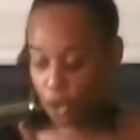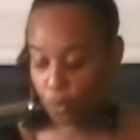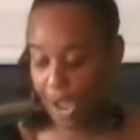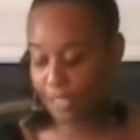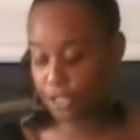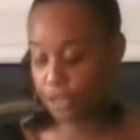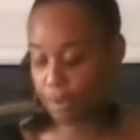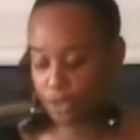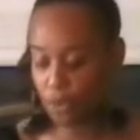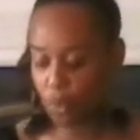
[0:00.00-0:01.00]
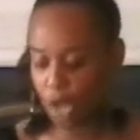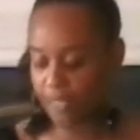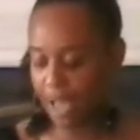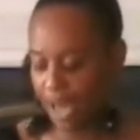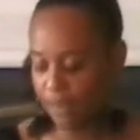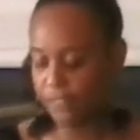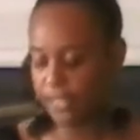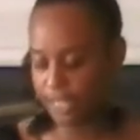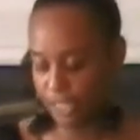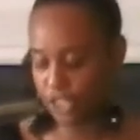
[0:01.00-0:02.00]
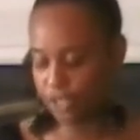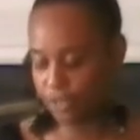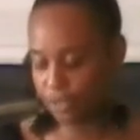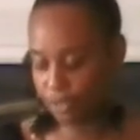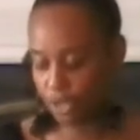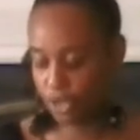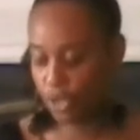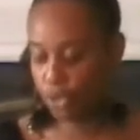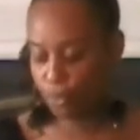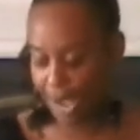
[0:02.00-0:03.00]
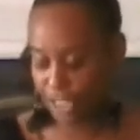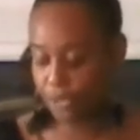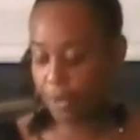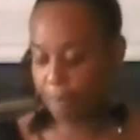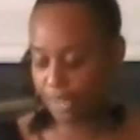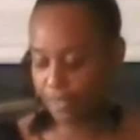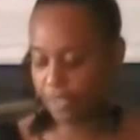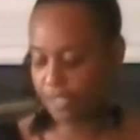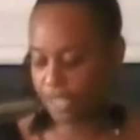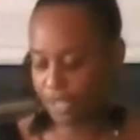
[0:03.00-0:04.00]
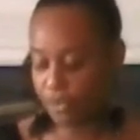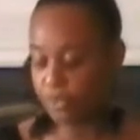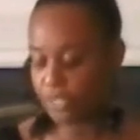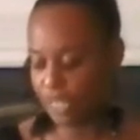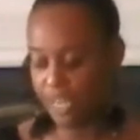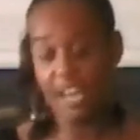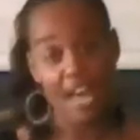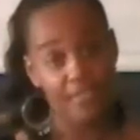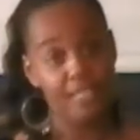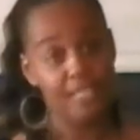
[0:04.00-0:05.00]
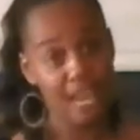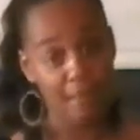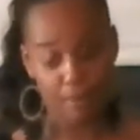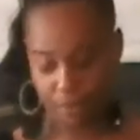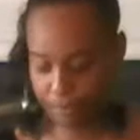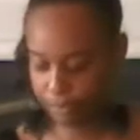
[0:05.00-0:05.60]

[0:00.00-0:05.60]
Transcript: Roger's mother walked out of the kitchen. Roger and Ben continued sitting at the table.